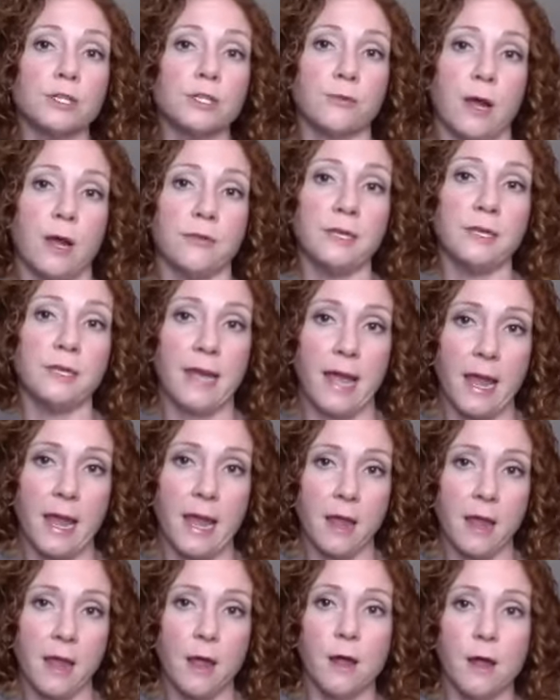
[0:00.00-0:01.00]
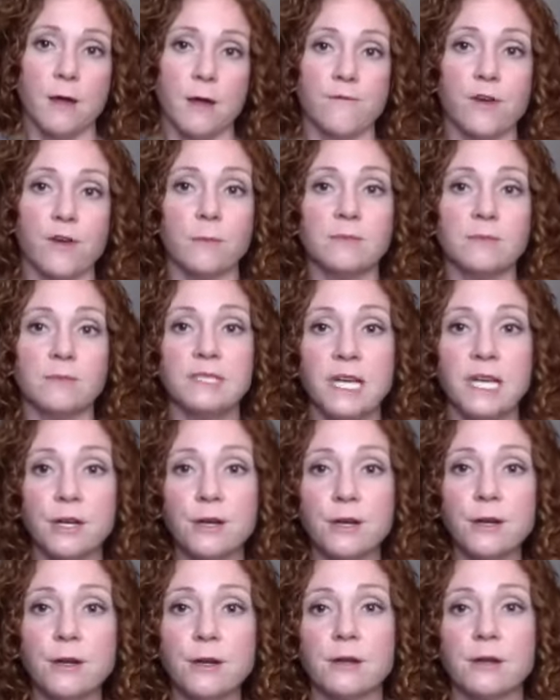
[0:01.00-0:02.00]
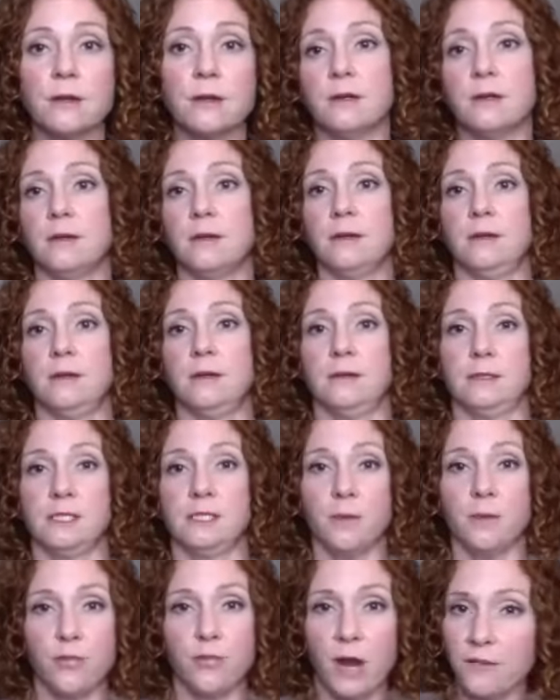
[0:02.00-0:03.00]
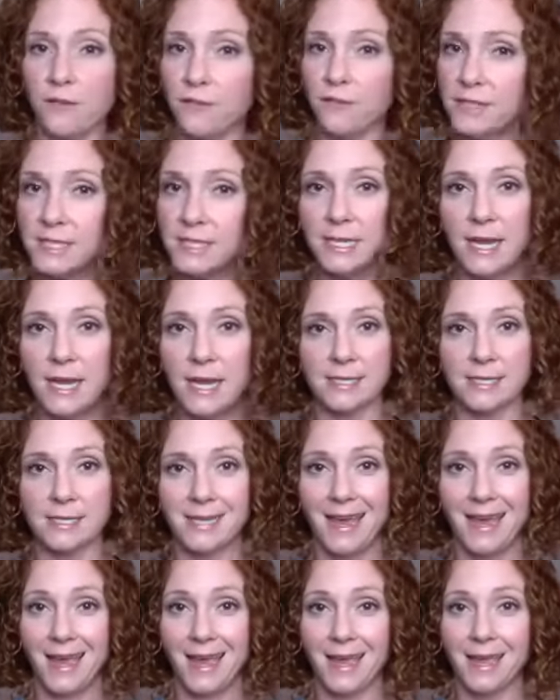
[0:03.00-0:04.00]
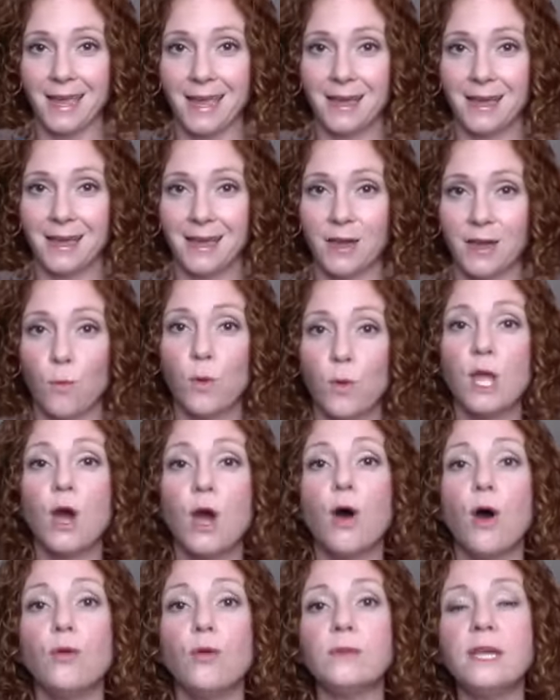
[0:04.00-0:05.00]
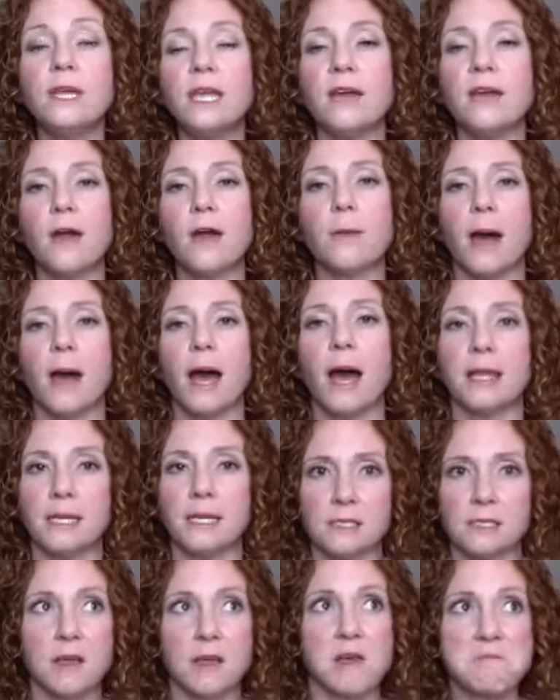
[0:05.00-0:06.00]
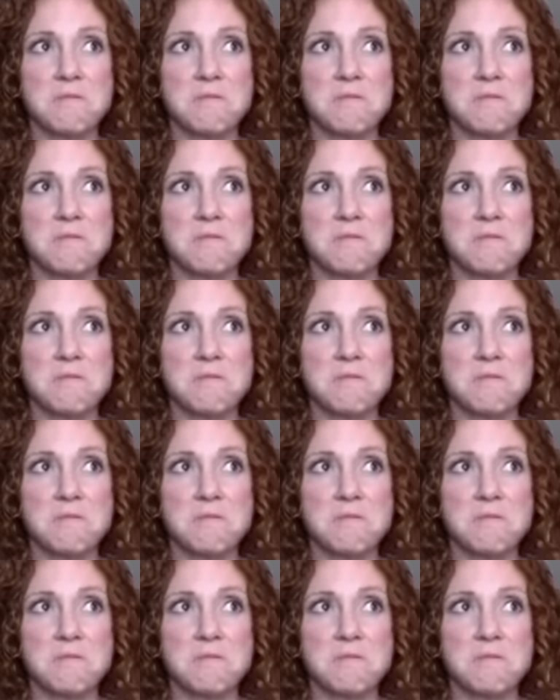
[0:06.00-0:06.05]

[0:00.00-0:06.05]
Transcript: throughout the day, from dinner to breakfast the next day, we only give our bodies,